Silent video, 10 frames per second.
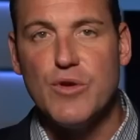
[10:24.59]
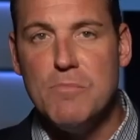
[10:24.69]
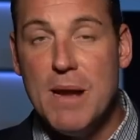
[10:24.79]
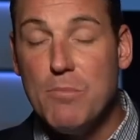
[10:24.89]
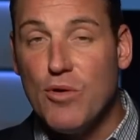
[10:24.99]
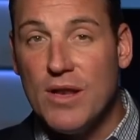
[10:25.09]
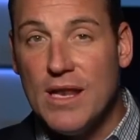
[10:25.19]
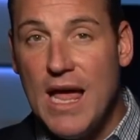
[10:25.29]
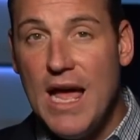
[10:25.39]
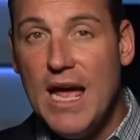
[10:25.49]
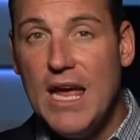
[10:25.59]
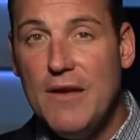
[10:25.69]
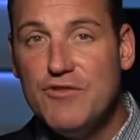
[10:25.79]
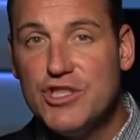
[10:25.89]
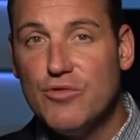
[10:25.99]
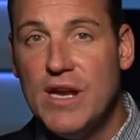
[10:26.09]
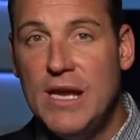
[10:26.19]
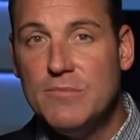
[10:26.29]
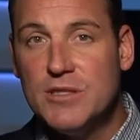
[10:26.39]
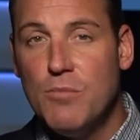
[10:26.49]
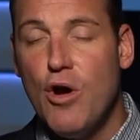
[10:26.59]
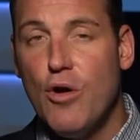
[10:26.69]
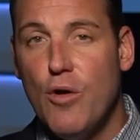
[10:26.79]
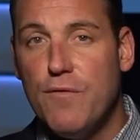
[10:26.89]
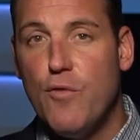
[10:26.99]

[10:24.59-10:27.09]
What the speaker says: Remember, live stream tomorrow,